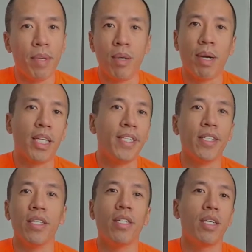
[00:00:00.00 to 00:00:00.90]
year by
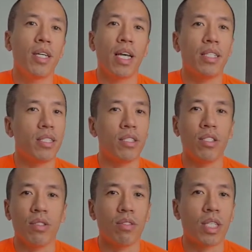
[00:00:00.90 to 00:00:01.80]
year, and
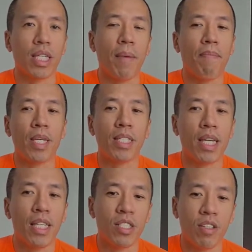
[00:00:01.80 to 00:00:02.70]
you get bigger
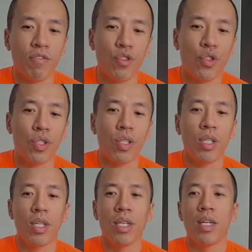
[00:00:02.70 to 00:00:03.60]
size in the future,
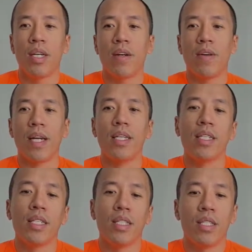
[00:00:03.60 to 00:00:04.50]
right?
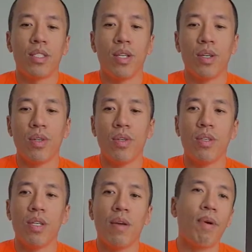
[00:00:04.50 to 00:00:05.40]

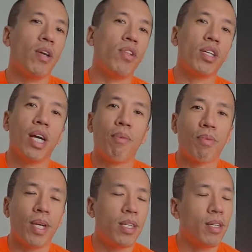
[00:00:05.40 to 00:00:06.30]
So but you're not going to
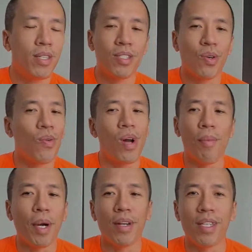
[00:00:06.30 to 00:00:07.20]
upgrade, don't worry
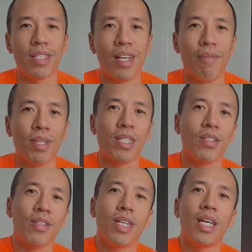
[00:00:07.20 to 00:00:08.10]
about it, it's not a big
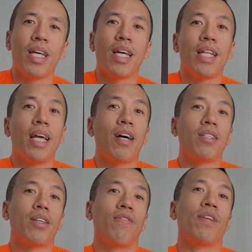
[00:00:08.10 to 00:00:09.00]
deal. Now
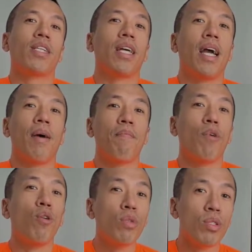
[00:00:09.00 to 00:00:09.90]
the thing that
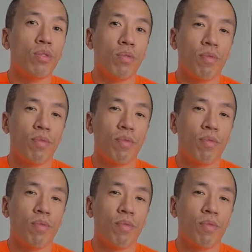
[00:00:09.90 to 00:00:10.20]
most